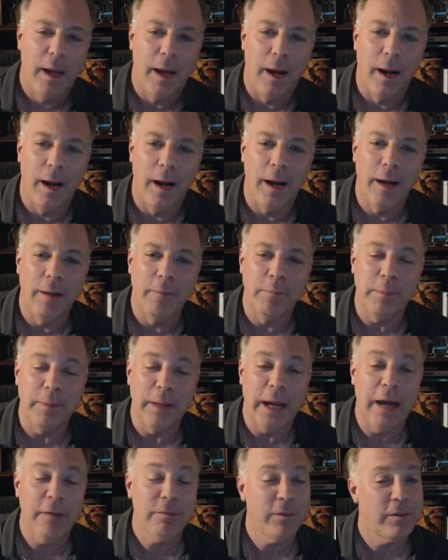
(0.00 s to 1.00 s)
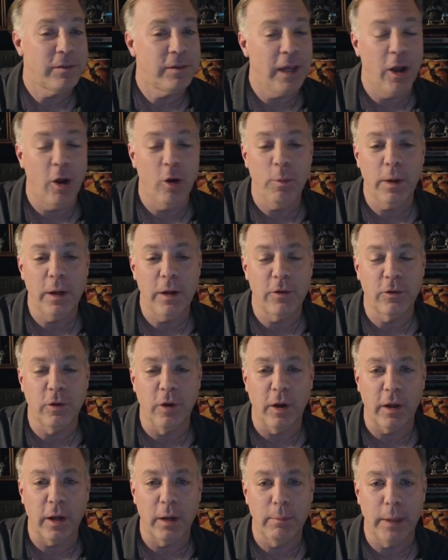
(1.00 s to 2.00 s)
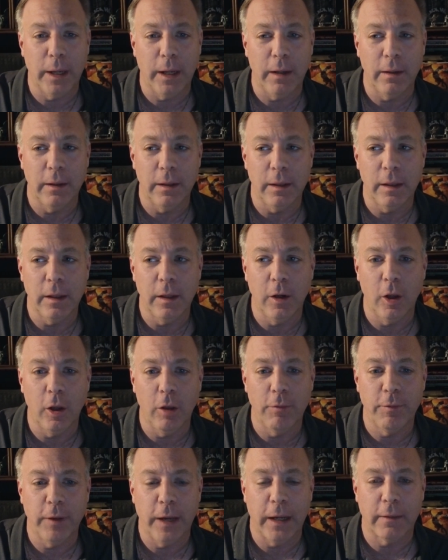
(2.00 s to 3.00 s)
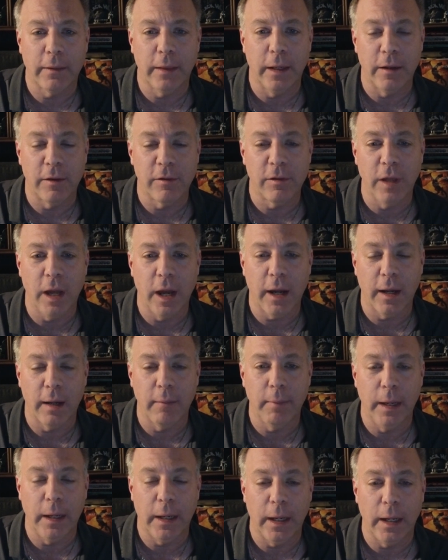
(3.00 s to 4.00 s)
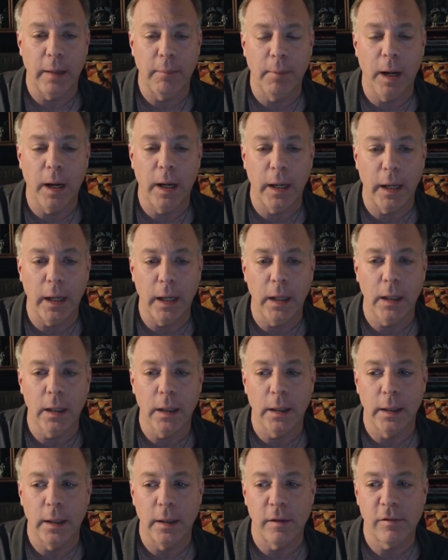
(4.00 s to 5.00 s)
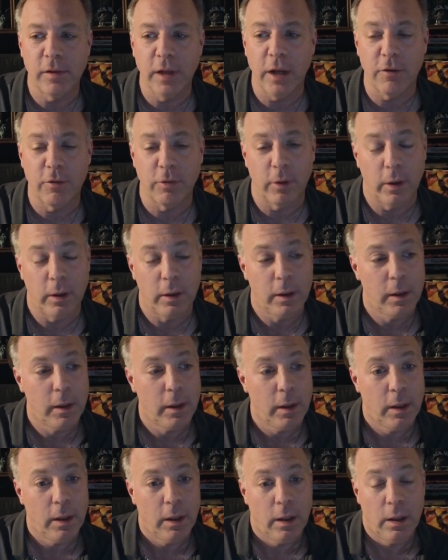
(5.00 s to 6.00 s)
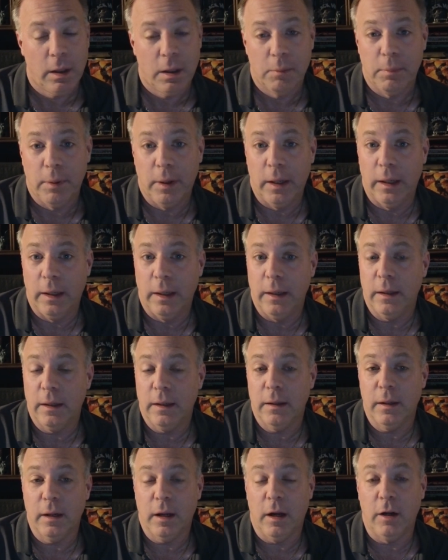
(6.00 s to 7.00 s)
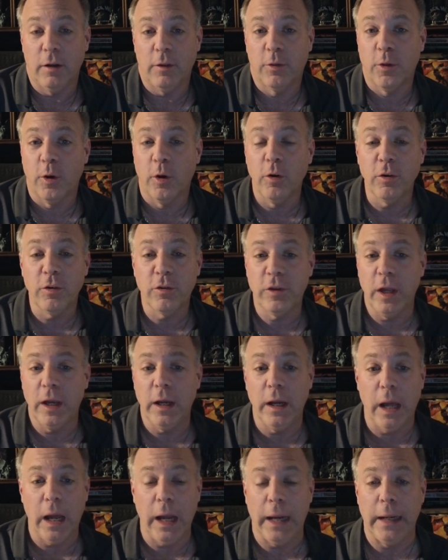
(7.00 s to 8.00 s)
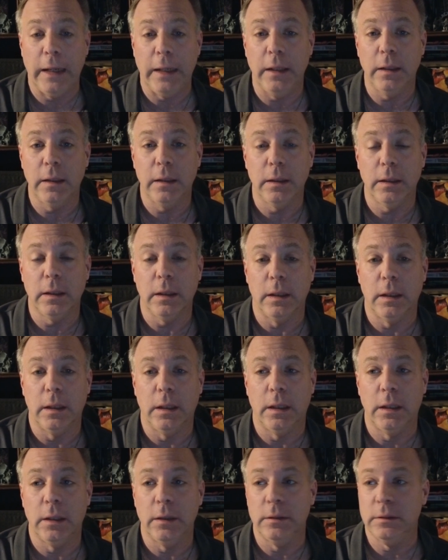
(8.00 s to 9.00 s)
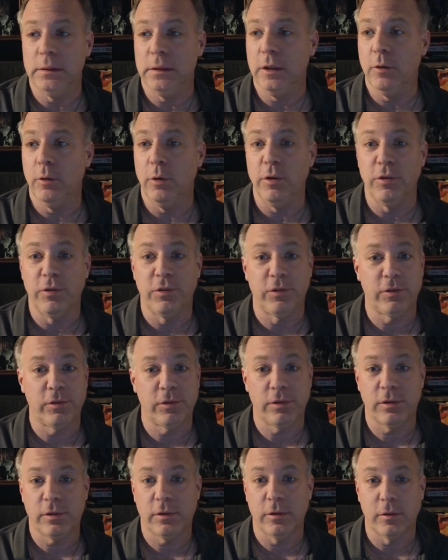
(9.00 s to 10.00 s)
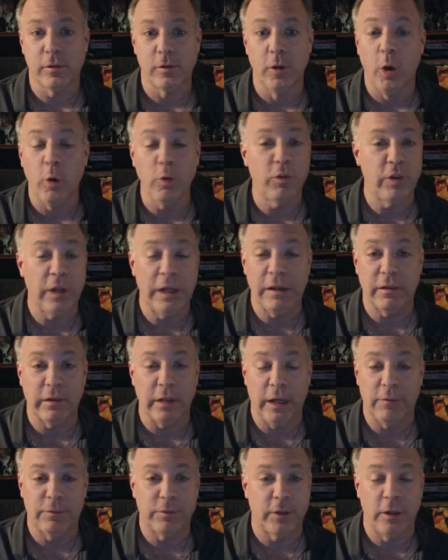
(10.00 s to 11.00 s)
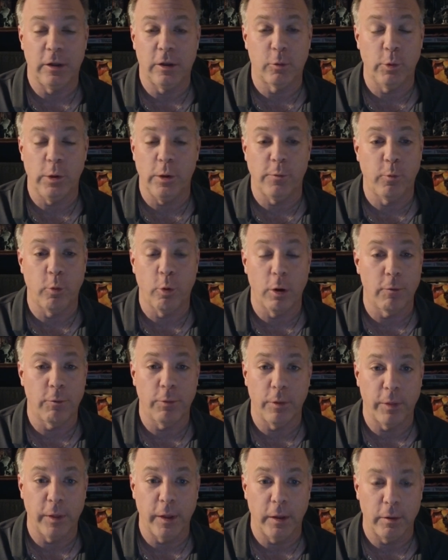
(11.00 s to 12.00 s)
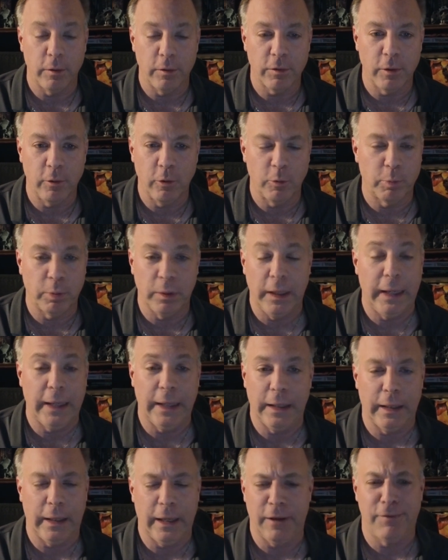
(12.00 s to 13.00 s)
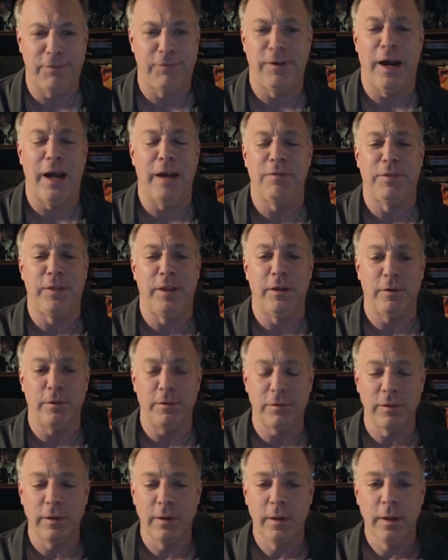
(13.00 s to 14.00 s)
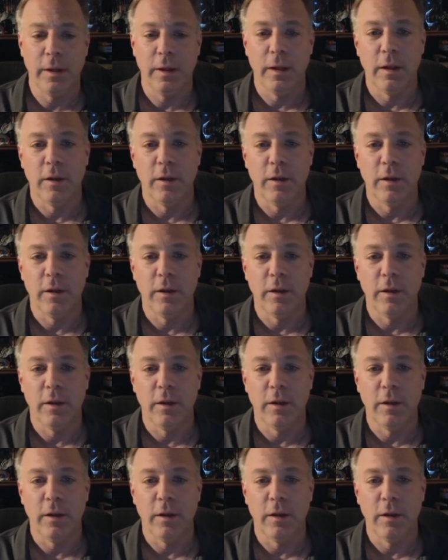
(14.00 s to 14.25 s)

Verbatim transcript: Uh, um, I have to say, everybody's talking about, you know, the fact that it's not going to make any money, etc. But on Thursday night, uh, there was no seats left in three or four different theaters. And it was playing in like five theaters.